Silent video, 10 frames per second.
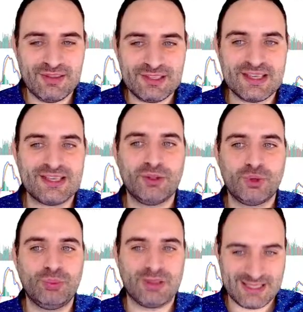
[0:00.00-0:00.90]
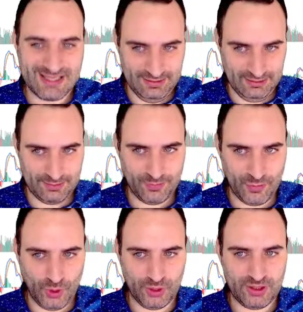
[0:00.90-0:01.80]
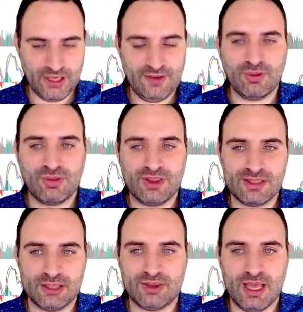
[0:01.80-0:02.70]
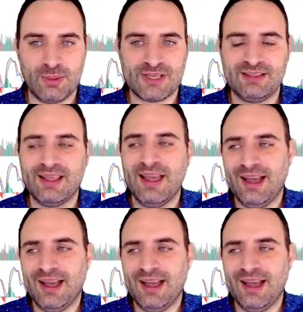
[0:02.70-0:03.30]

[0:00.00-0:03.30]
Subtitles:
the 62%, okay, for this leg to the upside.